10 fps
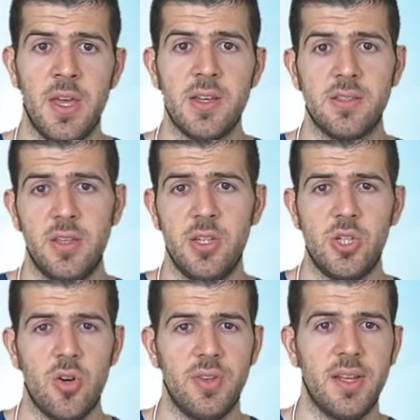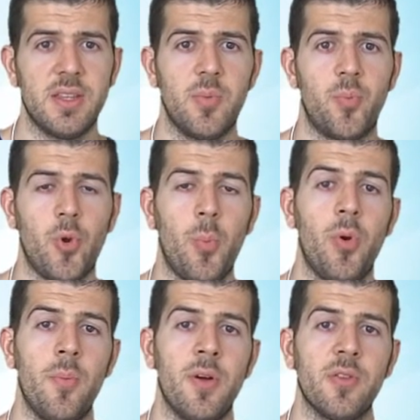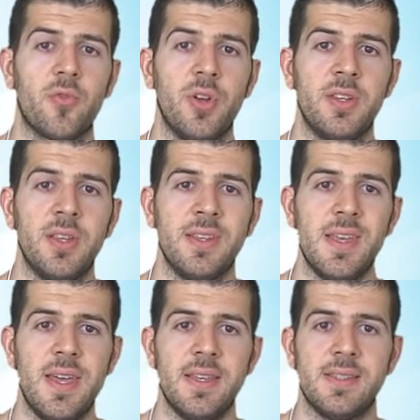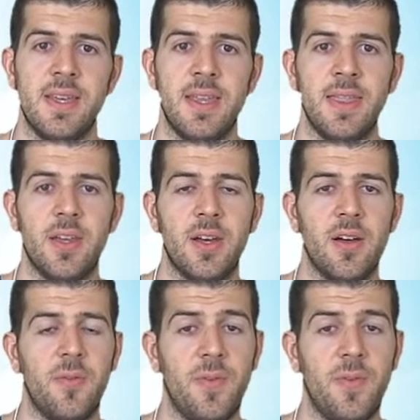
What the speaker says: Studies show that the proper amount of creatine is in the